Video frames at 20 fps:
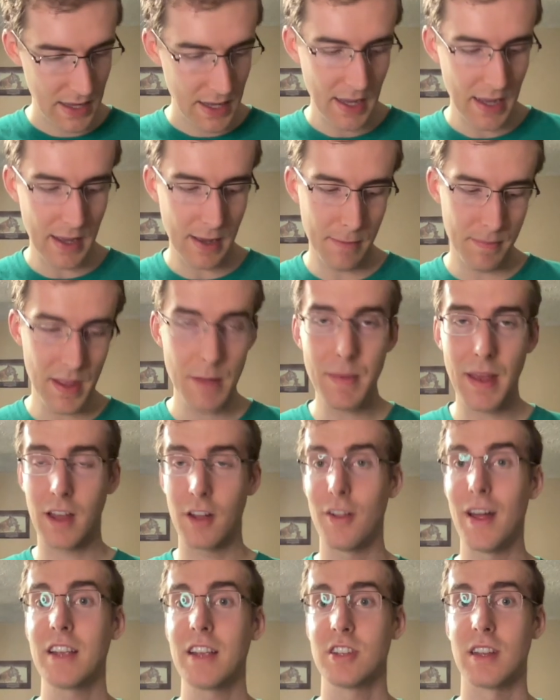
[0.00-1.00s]
um, in my
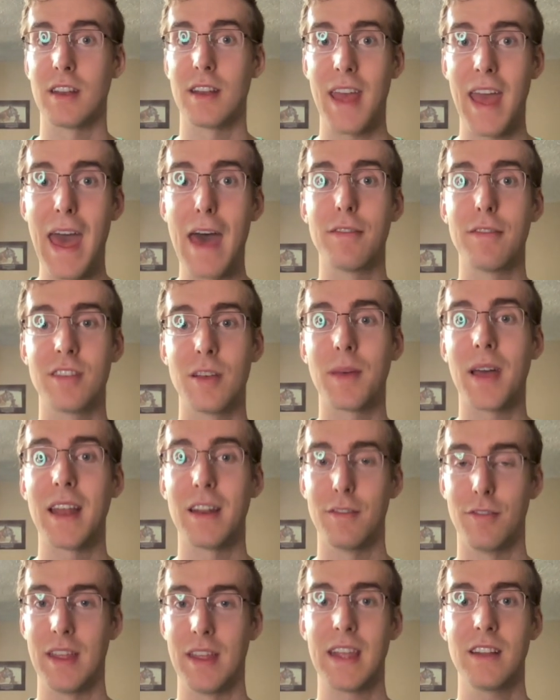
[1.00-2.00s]
collection have some kind
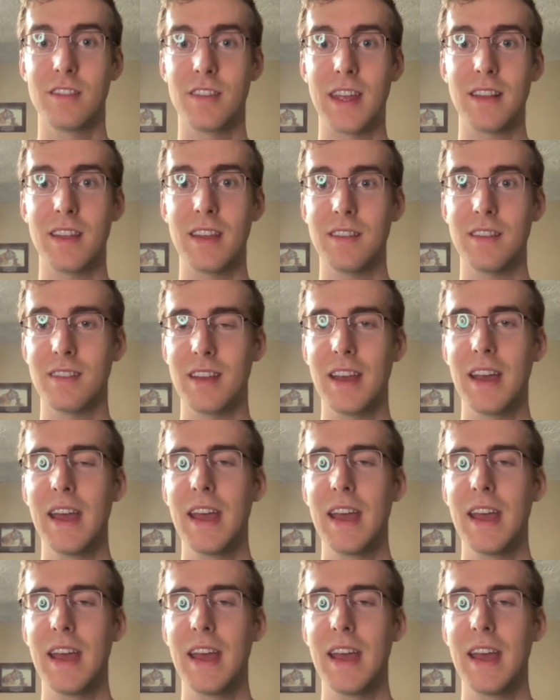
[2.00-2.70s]
of linkage like this.